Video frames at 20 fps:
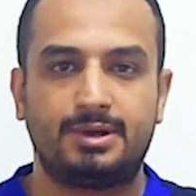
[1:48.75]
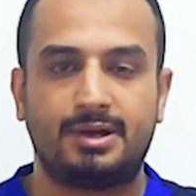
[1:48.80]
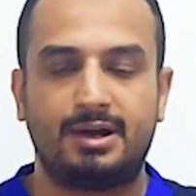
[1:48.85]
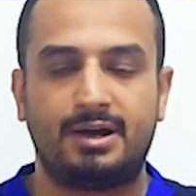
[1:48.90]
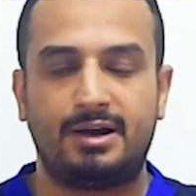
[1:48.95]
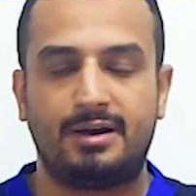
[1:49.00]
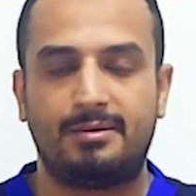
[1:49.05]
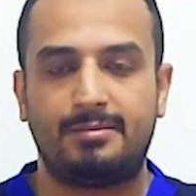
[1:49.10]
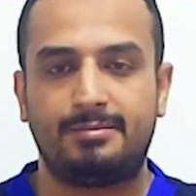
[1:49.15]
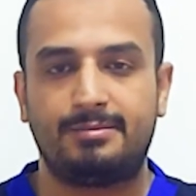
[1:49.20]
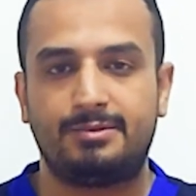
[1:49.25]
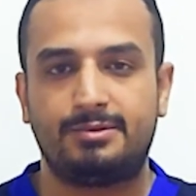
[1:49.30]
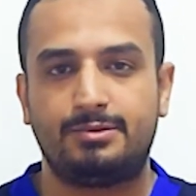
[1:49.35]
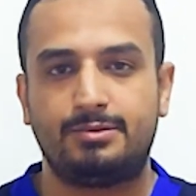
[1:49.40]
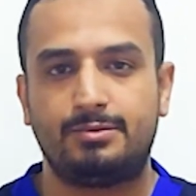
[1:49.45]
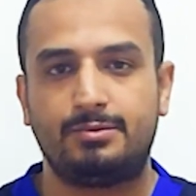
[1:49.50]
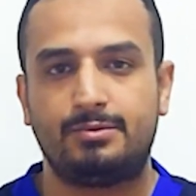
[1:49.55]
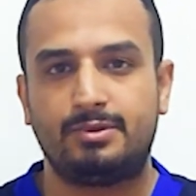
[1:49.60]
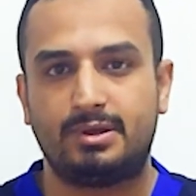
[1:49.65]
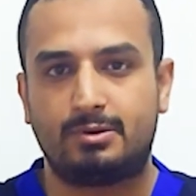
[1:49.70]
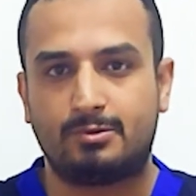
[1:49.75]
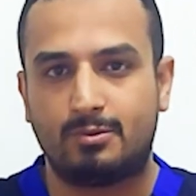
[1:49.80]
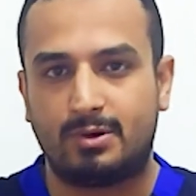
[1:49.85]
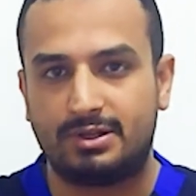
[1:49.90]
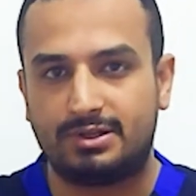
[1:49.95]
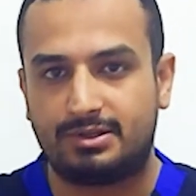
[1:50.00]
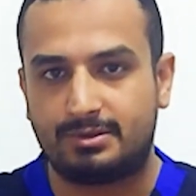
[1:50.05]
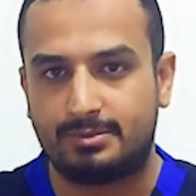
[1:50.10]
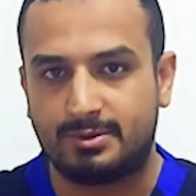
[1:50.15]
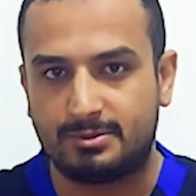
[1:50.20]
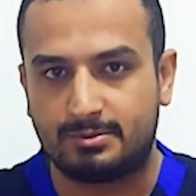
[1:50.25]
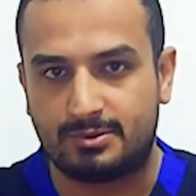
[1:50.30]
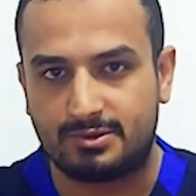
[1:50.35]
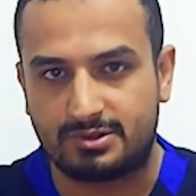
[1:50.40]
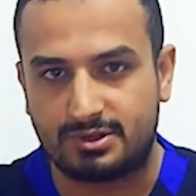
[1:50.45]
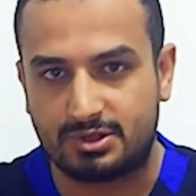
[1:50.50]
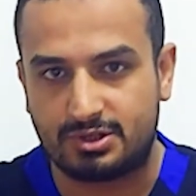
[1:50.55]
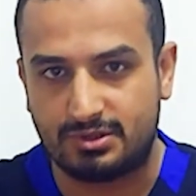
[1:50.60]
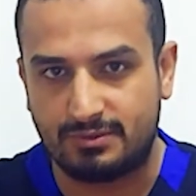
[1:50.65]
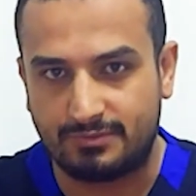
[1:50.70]
come to the quadruped
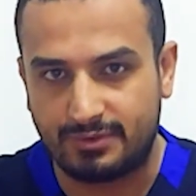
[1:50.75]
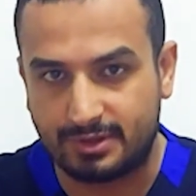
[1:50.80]
position